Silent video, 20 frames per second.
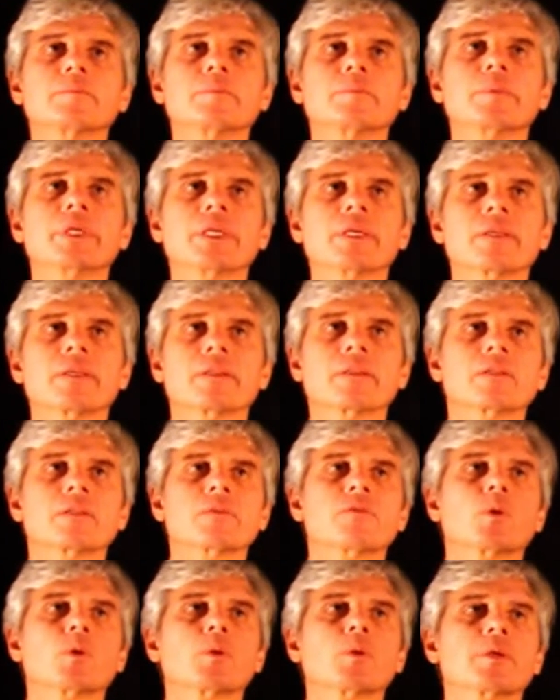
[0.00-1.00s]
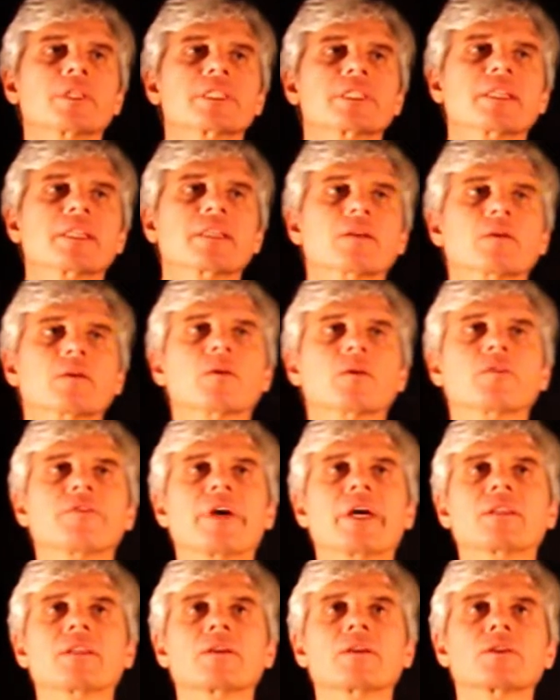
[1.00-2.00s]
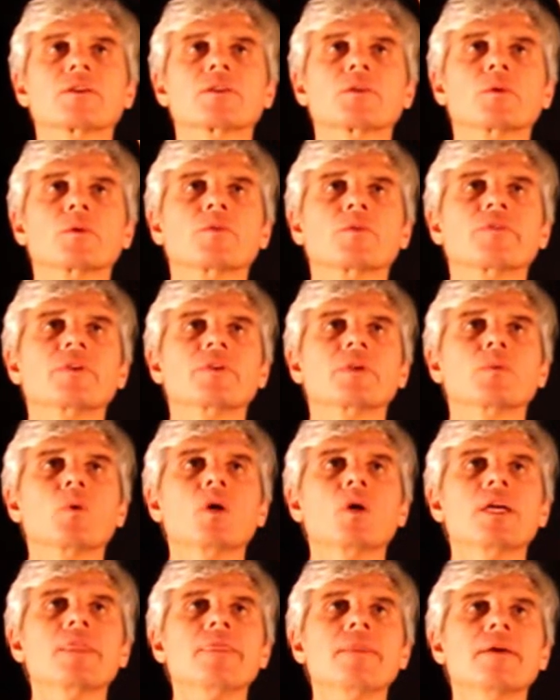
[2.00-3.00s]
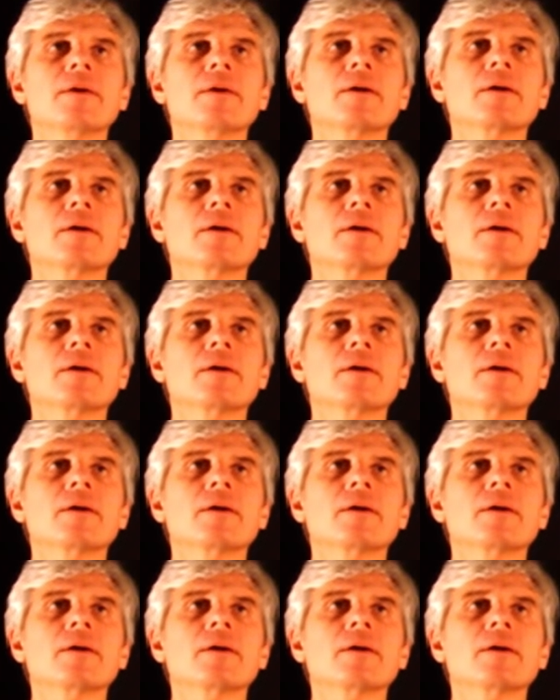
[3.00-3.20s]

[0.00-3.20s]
being the following set of vectors. So V1,